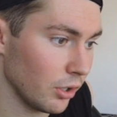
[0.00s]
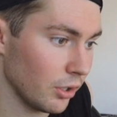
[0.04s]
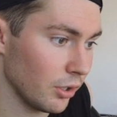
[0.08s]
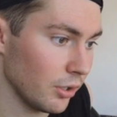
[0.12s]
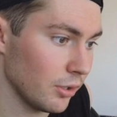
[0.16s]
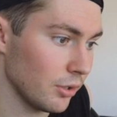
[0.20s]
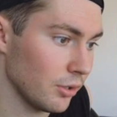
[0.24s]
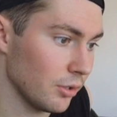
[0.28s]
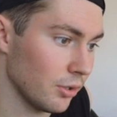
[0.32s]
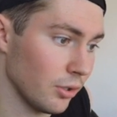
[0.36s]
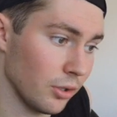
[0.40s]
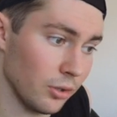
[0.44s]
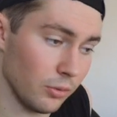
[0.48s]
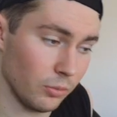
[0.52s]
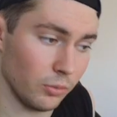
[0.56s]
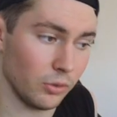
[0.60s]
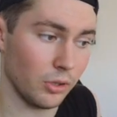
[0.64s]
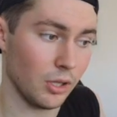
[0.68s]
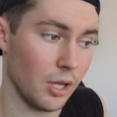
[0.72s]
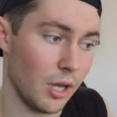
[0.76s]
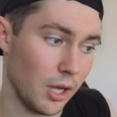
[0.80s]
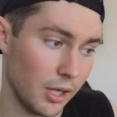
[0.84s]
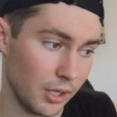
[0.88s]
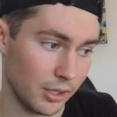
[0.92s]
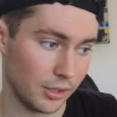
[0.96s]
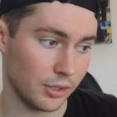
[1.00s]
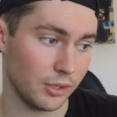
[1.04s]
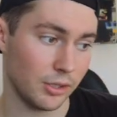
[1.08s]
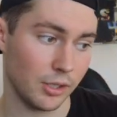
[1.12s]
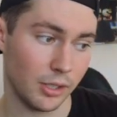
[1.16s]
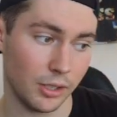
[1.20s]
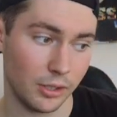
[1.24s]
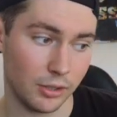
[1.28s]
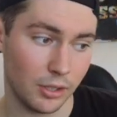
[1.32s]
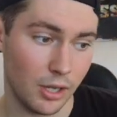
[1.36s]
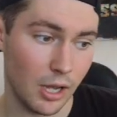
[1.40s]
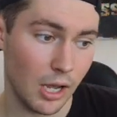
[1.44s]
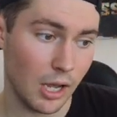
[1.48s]
credits. So with the
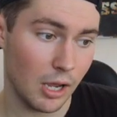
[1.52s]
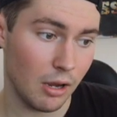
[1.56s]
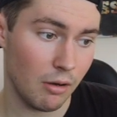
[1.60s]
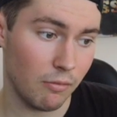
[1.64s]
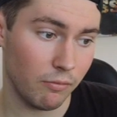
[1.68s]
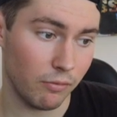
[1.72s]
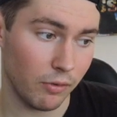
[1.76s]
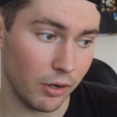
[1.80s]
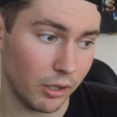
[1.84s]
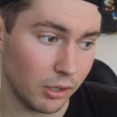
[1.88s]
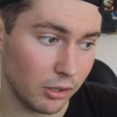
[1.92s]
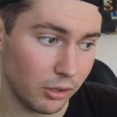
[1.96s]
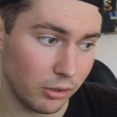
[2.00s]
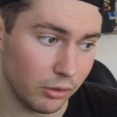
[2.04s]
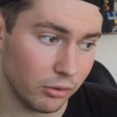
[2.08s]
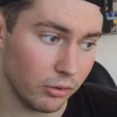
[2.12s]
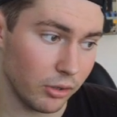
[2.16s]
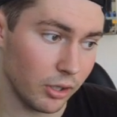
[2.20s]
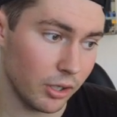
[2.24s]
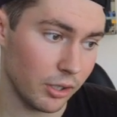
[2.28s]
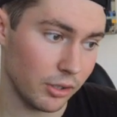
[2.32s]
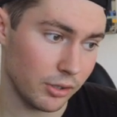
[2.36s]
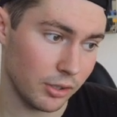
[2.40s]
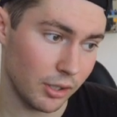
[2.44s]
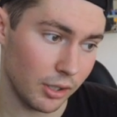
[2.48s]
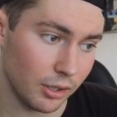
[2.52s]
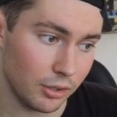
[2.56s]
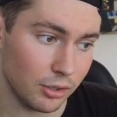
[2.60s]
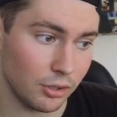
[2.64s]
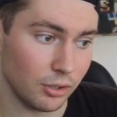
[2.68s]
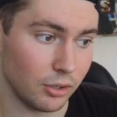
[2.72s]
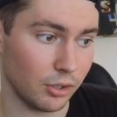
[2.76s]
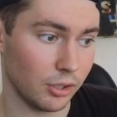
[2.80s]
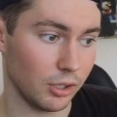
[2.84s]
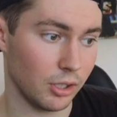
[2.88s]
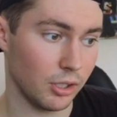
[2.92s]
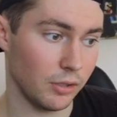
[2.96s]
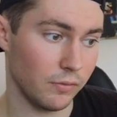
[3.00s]
ASX, franking credits
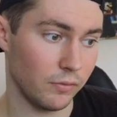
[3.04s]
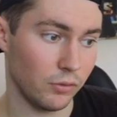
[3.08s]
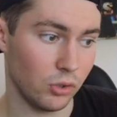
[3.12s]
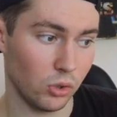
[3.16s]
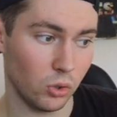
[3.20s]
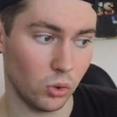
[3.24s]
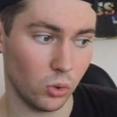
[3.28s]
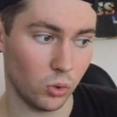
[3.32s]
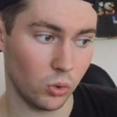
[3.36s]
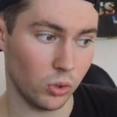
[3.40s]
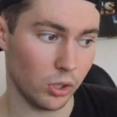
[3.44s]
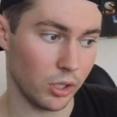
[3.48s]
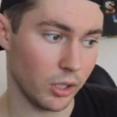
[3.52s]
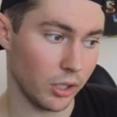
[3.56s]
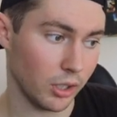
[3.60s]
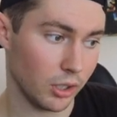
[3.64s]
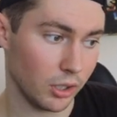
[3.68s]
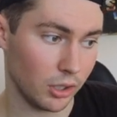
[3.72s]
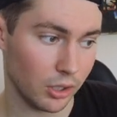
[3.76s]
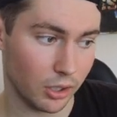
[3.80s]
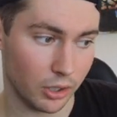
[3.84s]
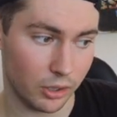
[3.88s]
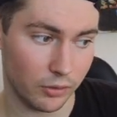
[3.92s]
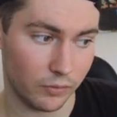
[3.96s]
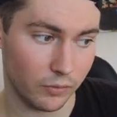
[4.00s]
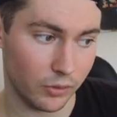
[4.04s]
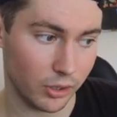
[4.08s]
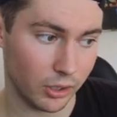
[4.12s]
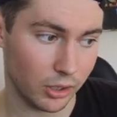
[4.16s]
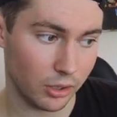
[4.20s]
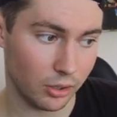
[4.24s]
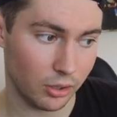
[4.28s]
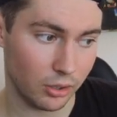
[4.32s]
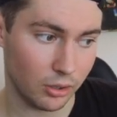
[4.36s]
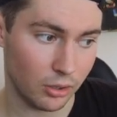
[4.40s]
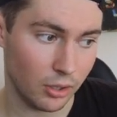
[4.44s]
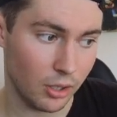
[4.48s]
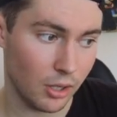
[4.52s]
actually give you kind of
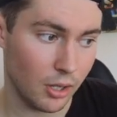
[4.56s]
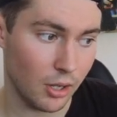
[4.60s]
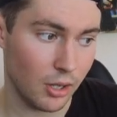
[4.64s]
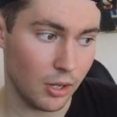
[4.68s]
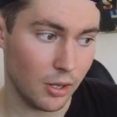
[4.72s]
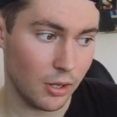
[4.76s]
like a